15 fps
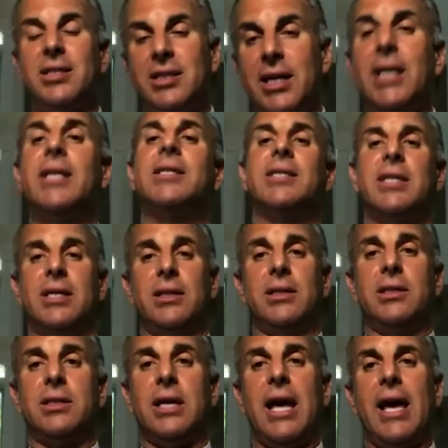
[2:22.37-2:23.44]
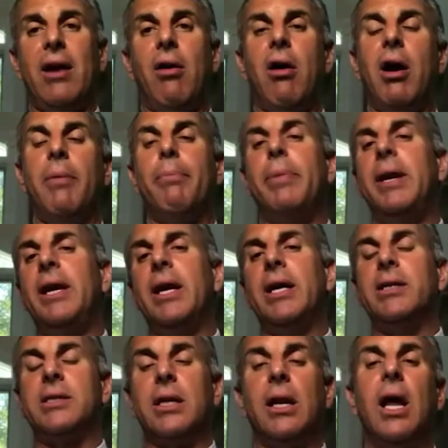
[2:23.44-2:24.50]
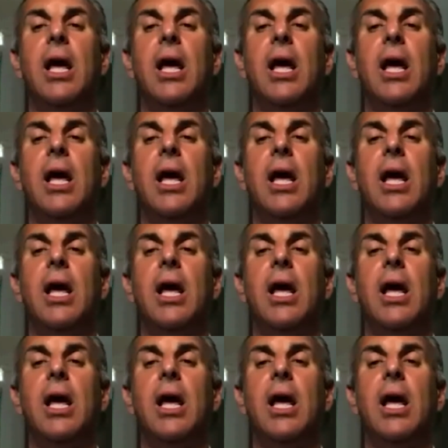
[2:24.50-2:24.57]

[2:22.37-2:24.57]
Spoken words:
citizens at heart, but he doesn't.